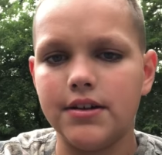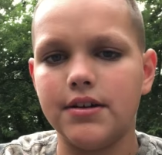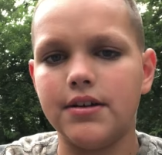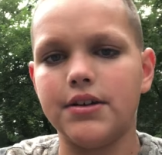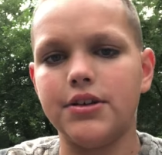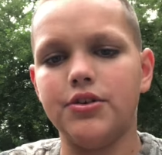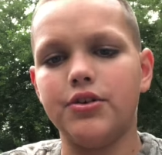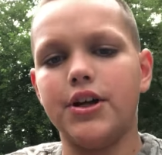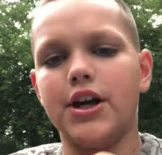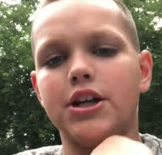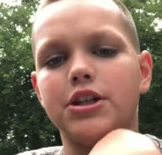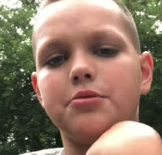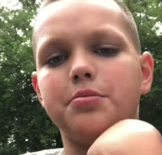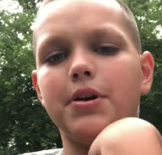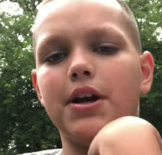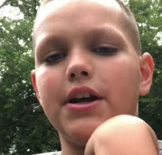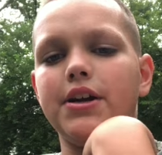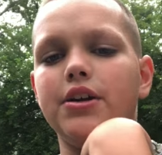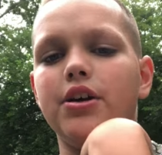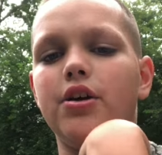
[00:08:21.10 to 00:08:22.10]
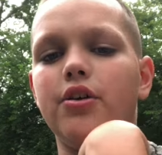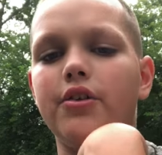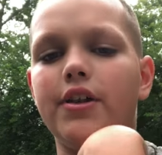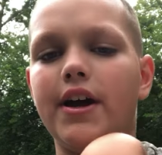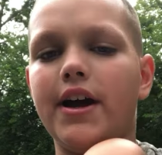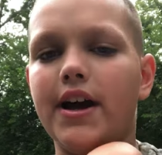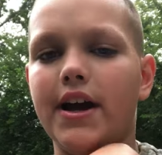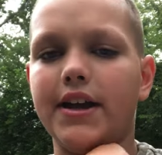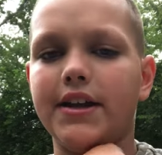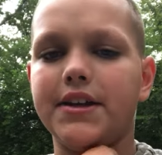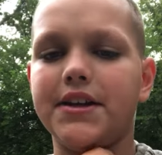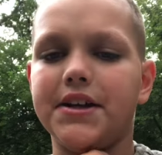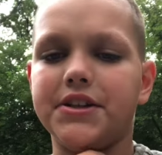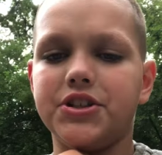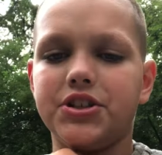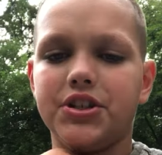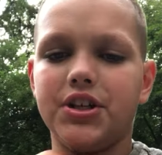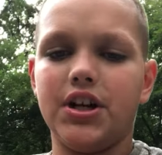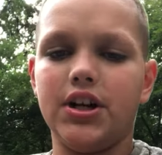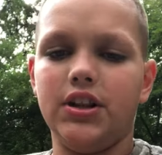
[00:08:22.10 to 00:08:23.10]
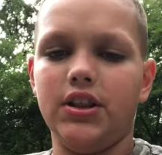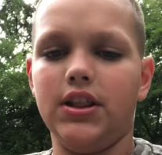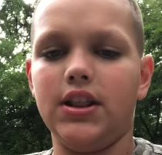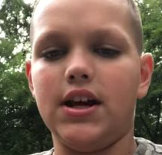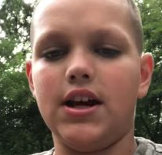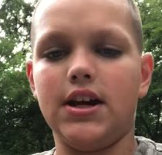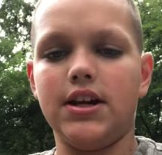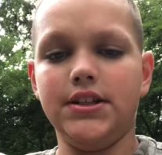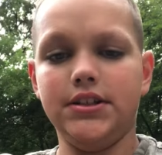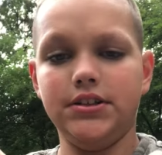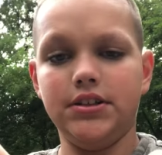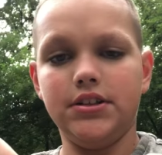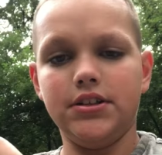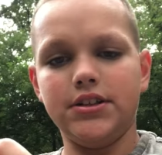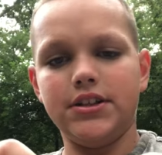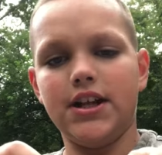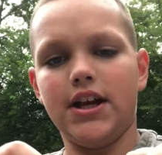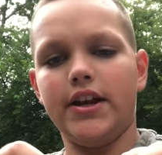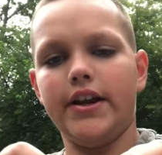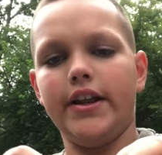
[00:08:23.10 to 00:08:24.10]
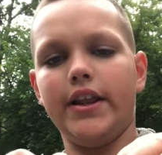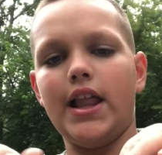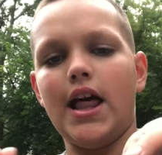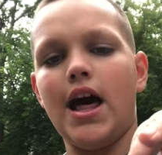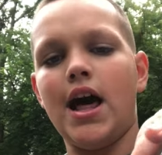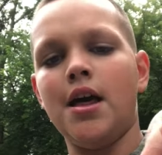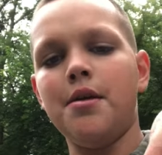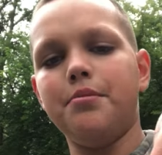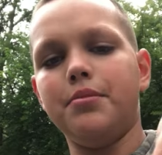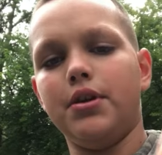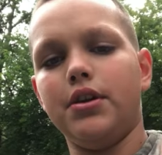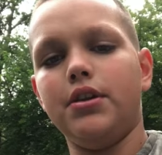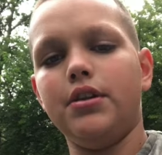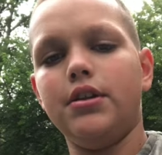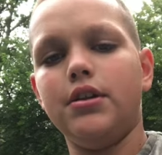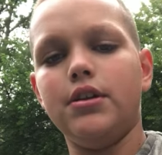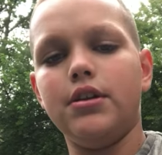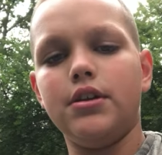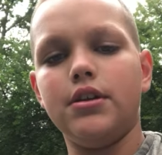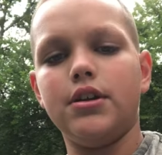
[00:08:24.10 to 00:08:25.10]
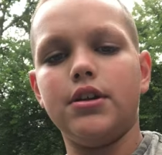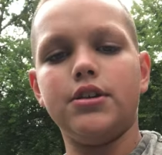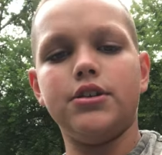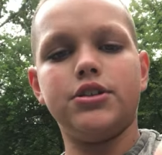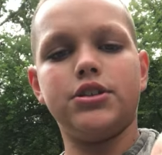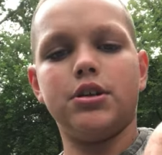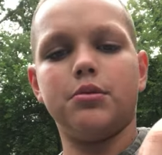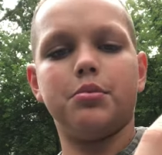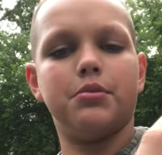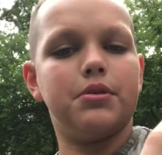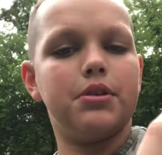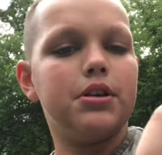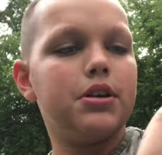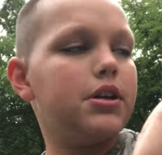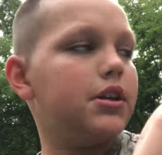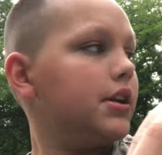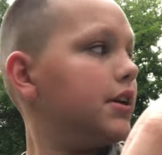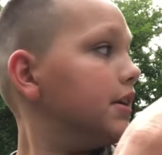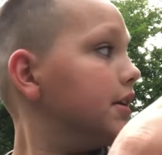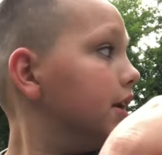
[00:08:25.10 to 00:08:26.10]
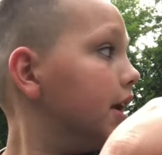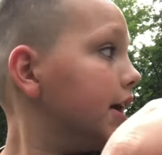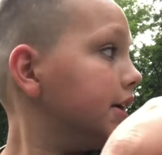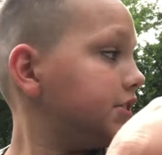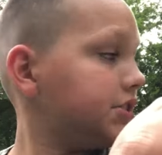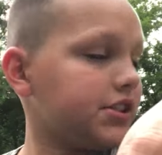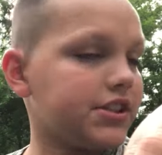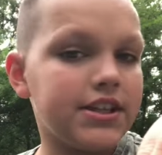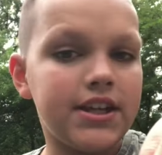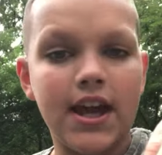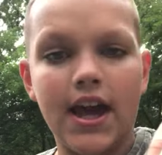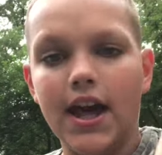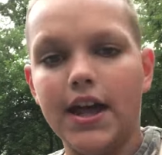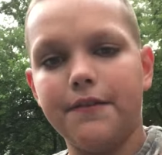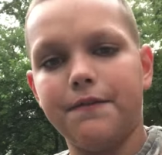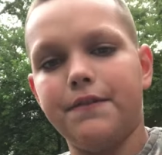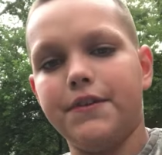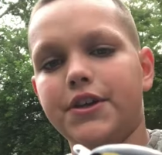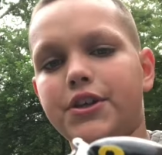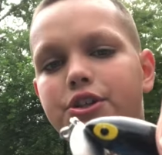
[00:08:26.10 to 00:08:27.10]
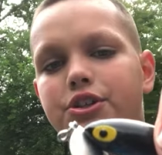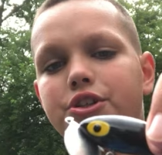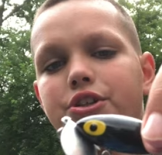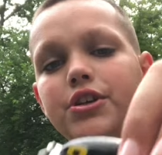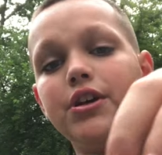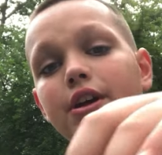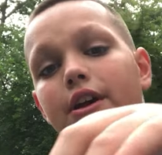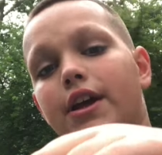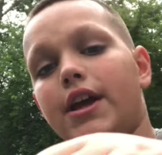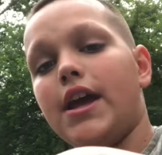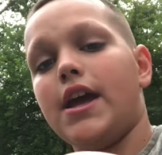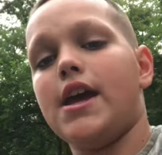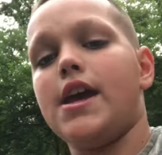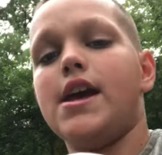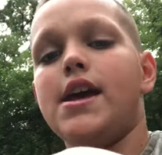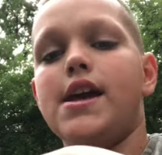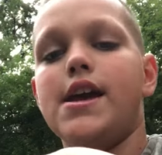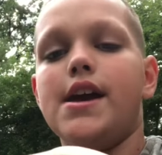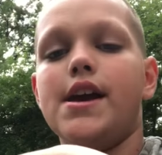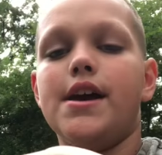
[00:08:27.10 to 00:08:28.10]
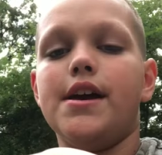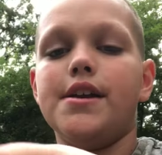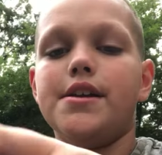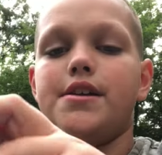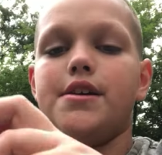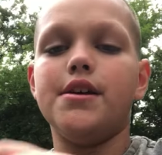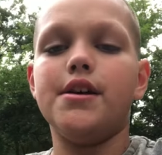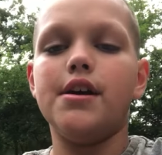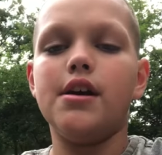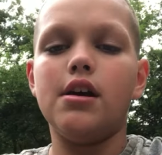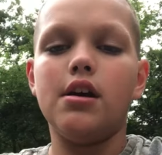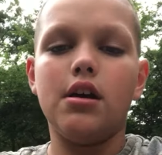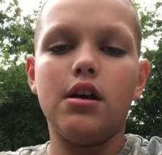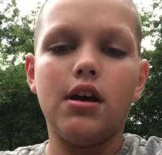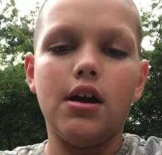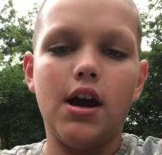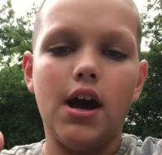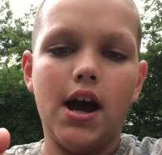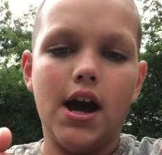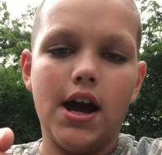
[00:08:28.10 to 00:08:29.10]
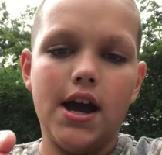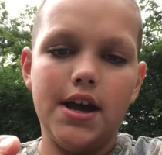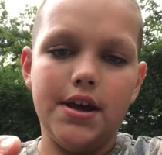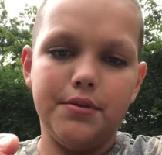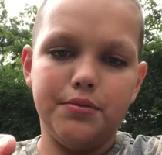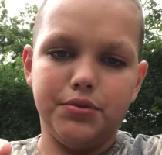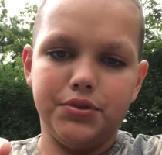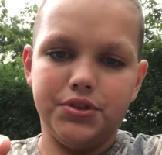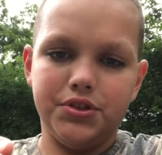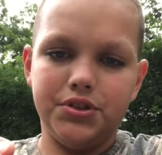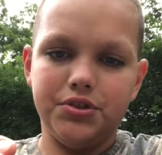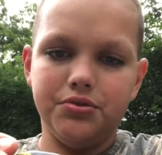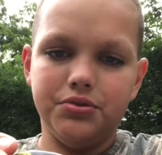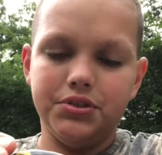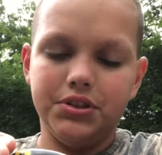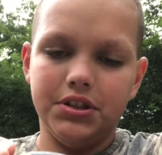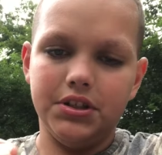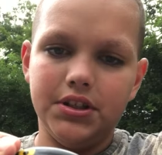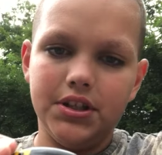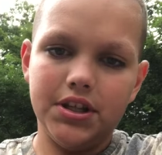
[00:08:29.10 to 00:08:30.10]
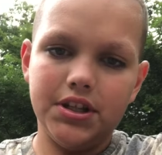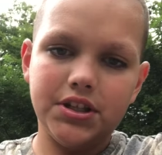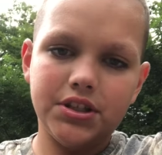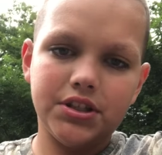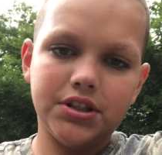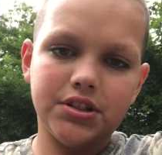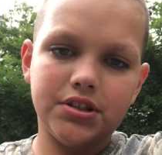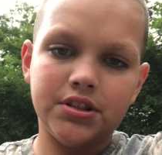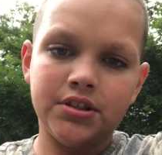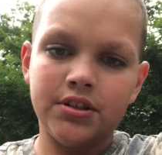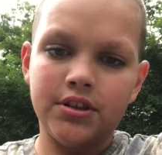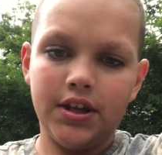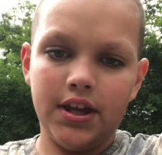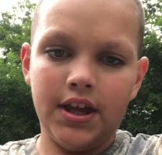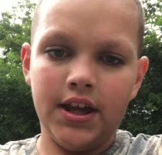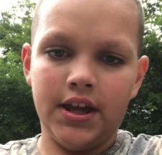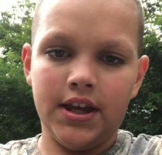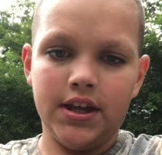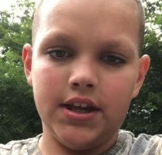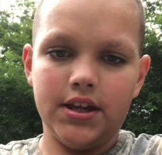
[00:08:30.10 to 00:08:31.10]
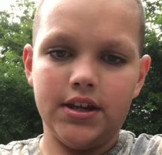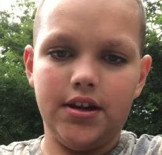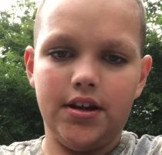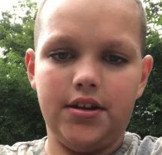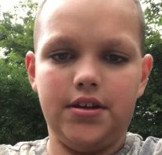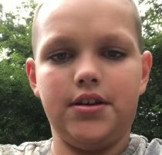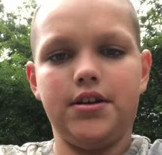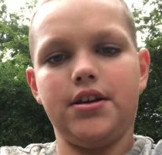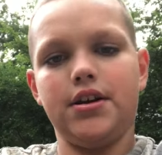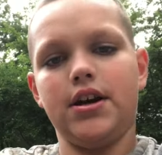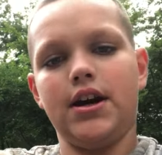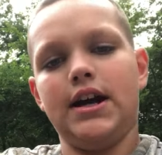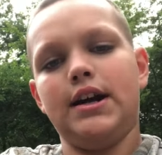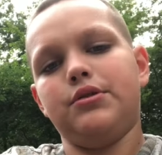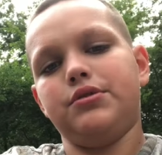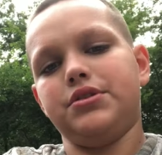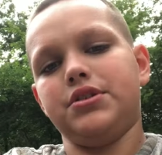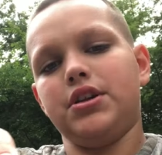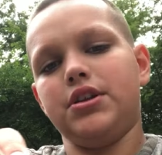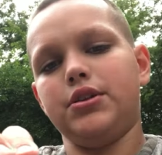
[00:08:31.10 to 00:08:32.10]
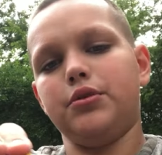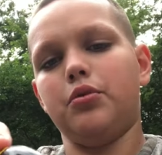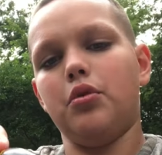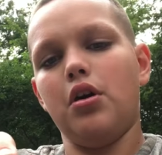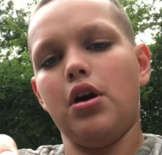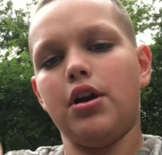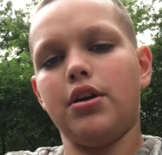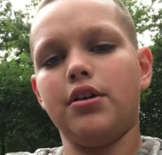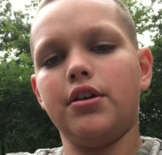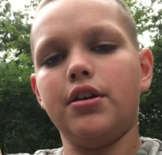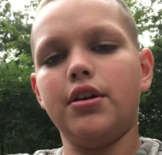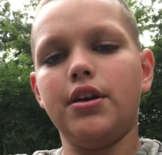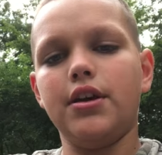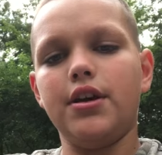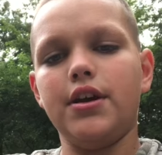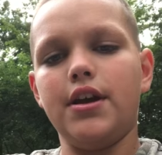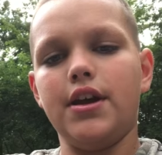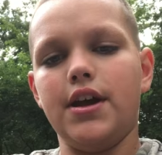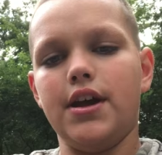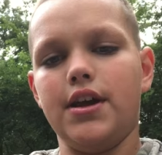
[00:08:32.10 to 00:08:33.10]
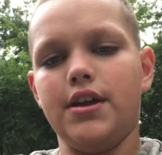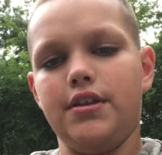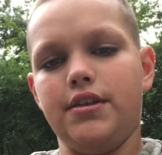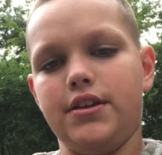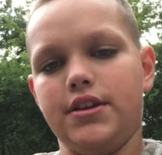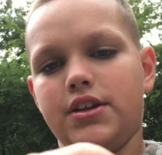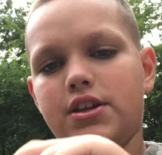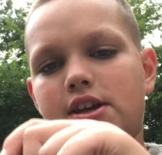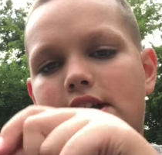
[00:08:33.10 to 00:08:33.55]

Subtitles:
you guys probably know that I catch a lot, not a lot, but some nice catfish. And I was using this, and I was on the water, and